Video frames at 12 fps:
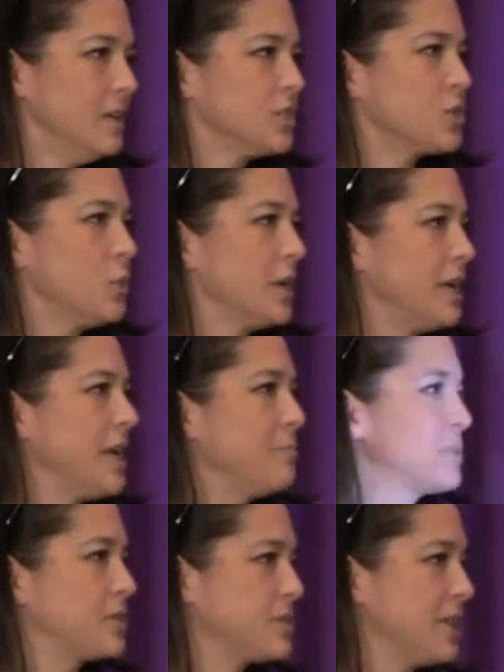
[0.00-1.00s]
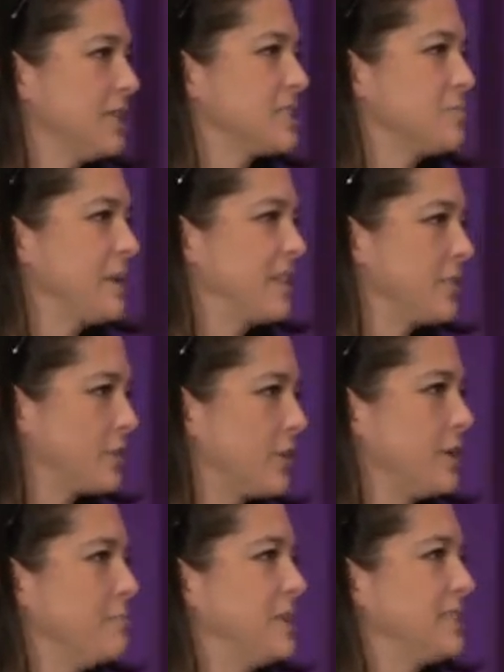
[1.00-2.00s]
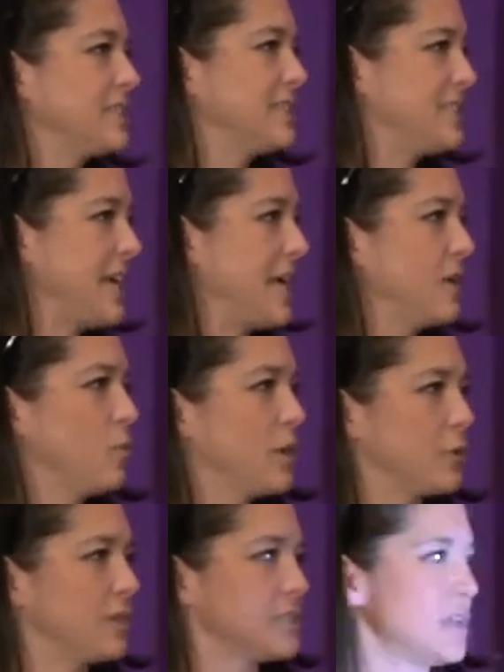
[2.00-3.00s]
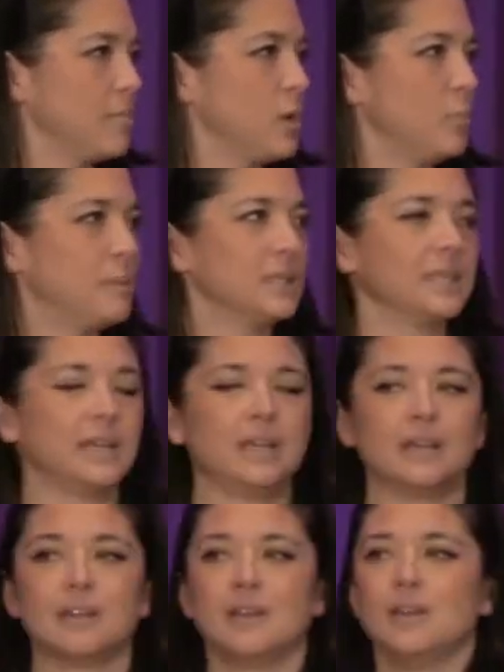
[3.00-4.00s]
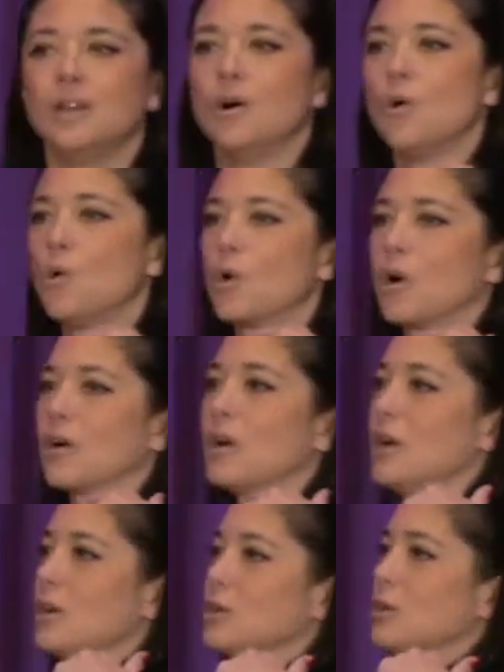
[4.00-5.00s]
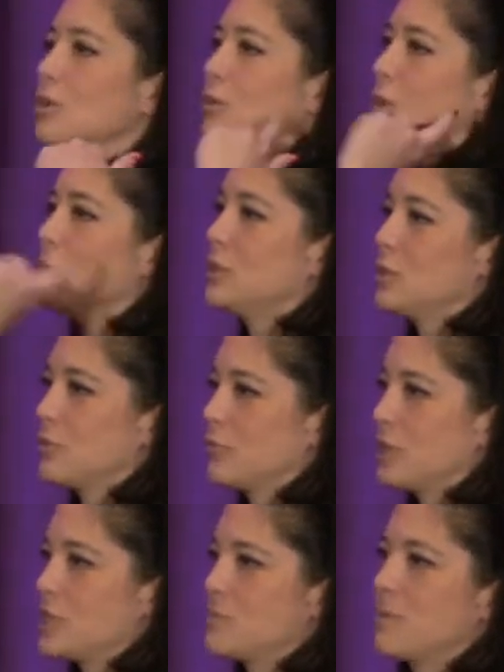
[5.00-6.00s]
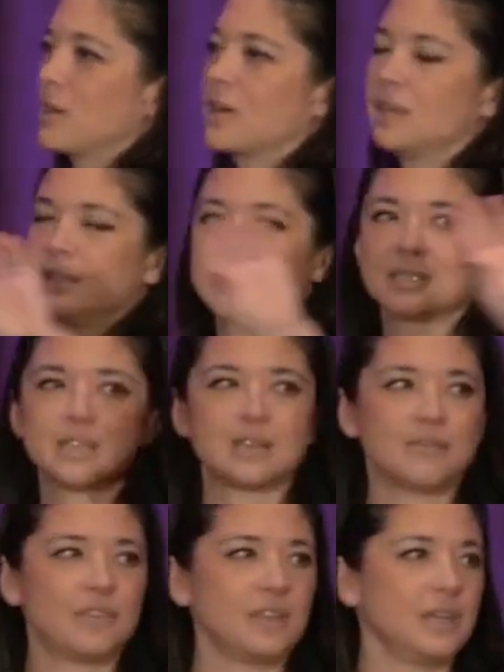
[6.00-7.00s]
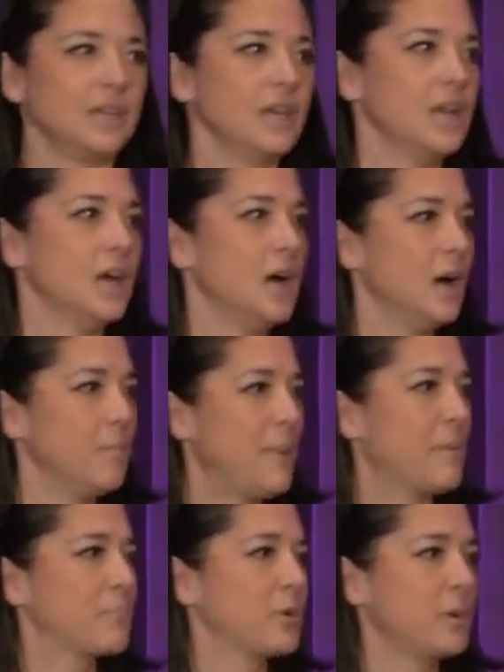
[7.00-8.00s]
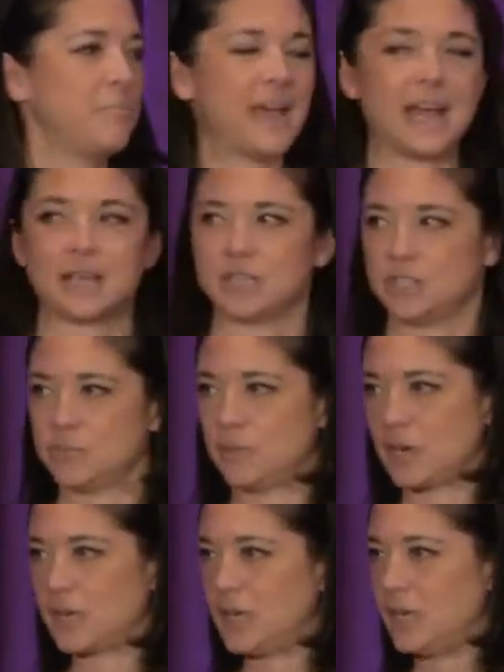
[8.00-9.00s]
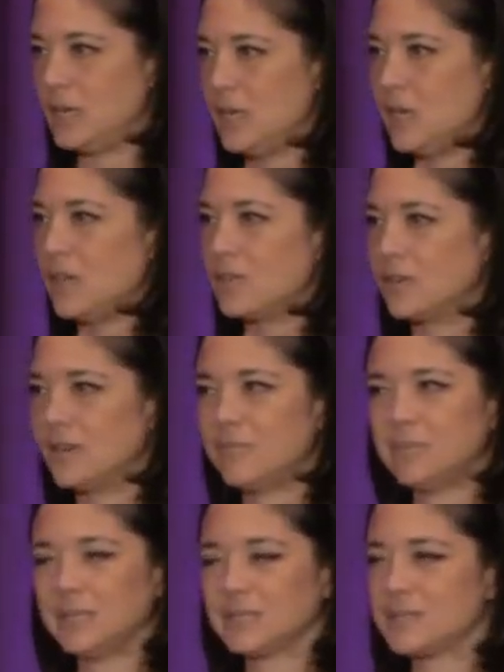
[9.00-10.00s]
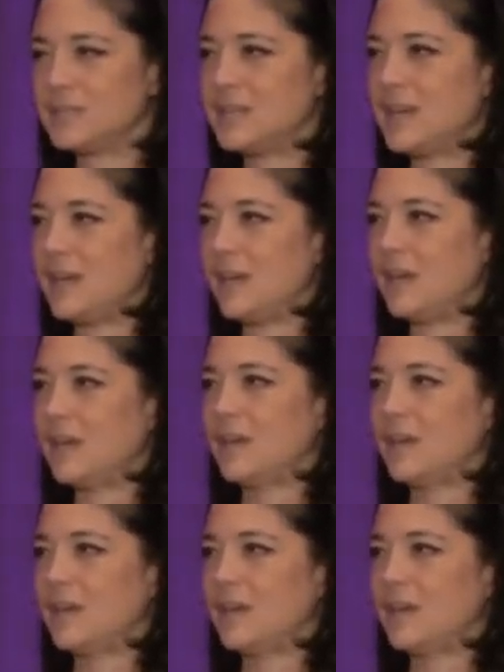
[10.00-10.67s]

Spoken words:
28% spend 30 minutes a day, whether it's on mobility or going to the fresh market instead of the pre-packaged market. 30 minutes a day